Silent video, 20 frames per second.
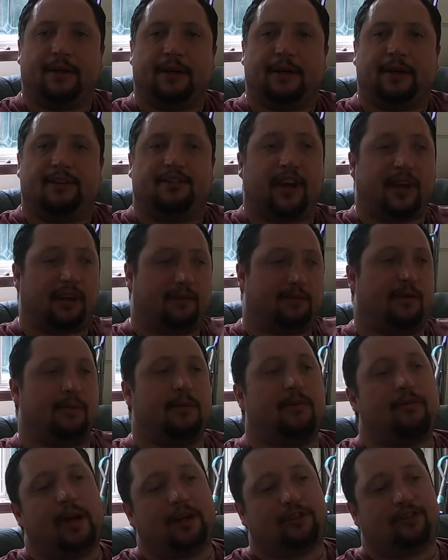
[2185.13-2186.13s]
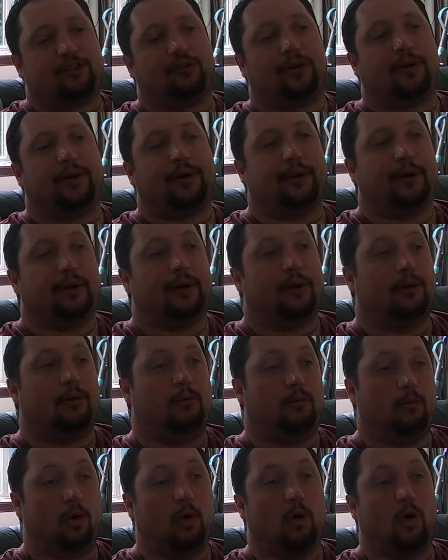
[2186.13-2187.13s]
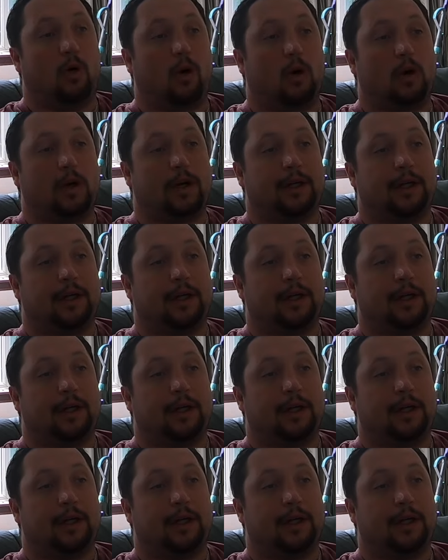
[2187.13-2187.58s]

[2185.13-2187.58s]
take it from the restaurant, walk,